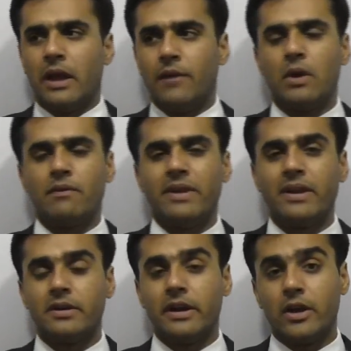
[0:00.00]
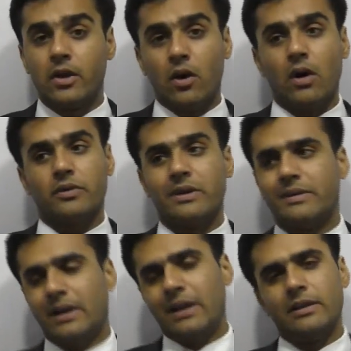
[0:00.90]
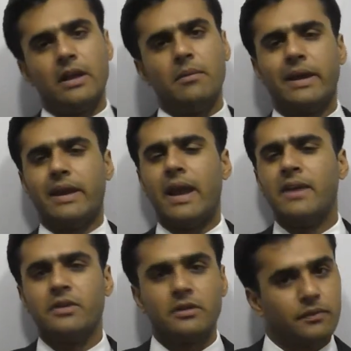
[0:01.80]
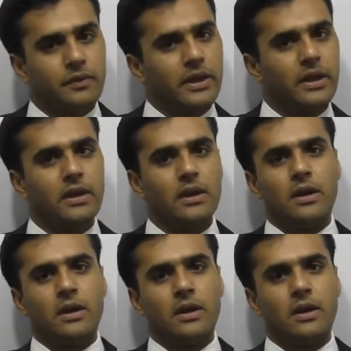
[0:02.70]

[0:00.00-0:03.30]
If you have incurred any cost in selling them, like agent's fee,